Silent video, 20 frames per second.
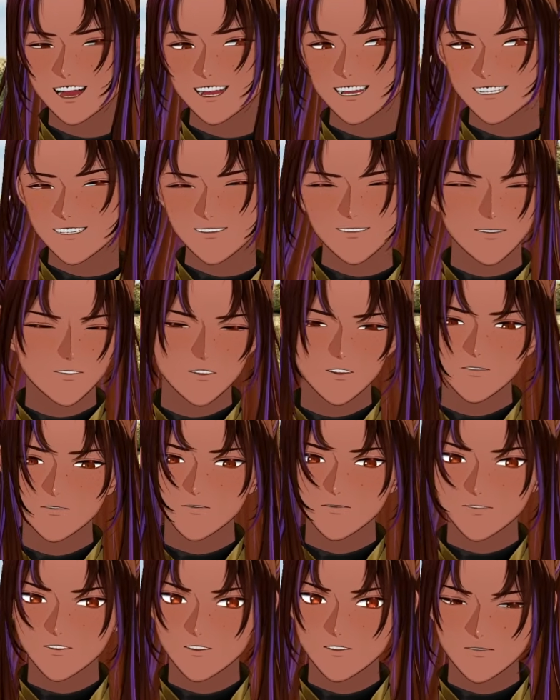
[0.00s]
This is going to
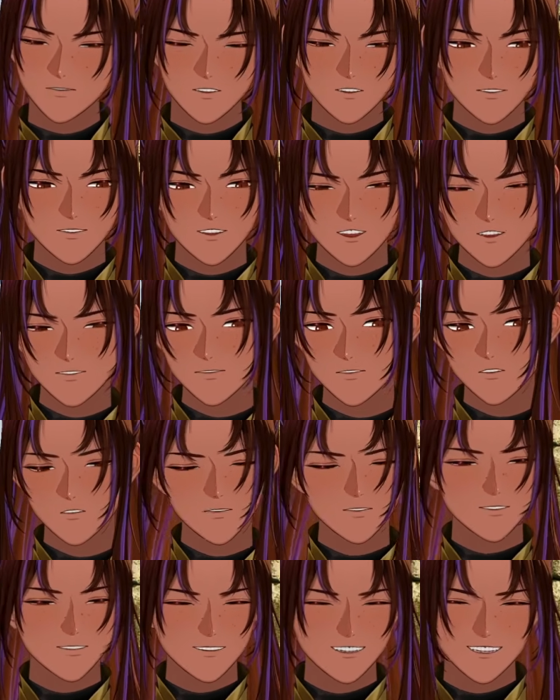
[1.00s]
prevent fall damage.
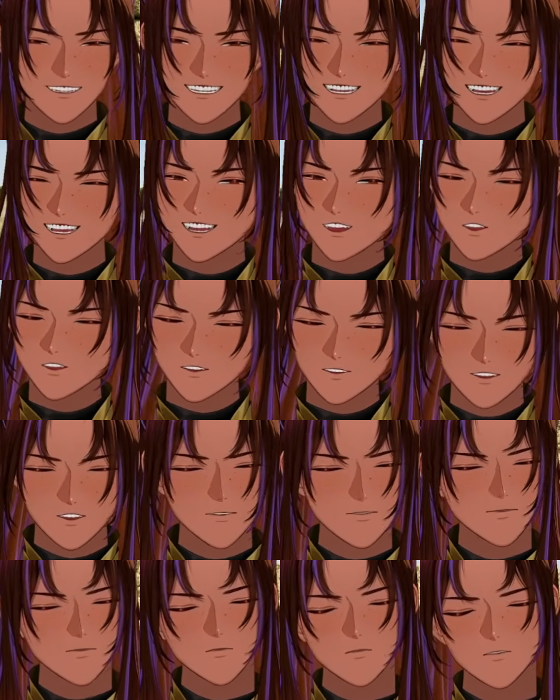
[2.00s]
Once again, you keep
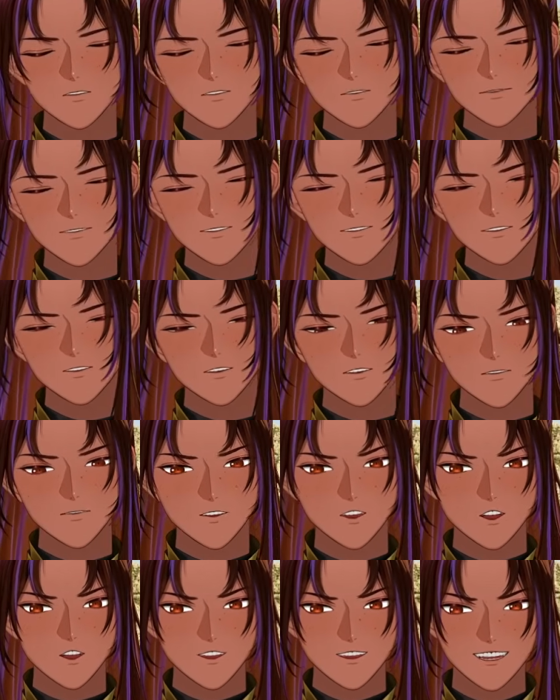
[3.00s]
a scroll of this in your
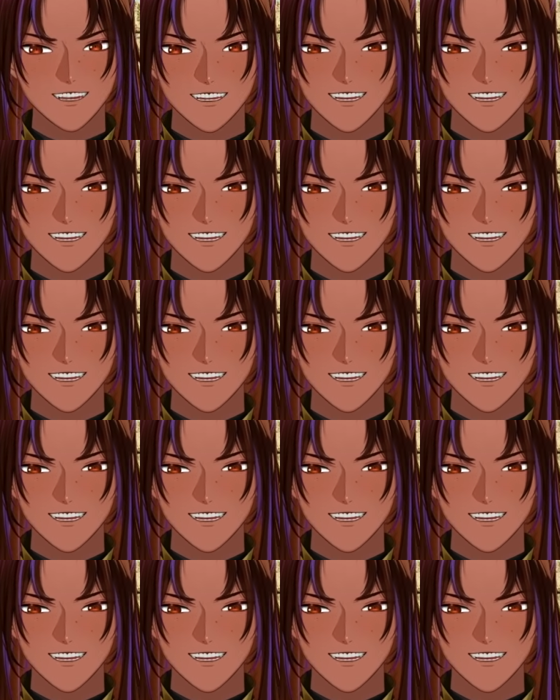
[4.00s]
pocket.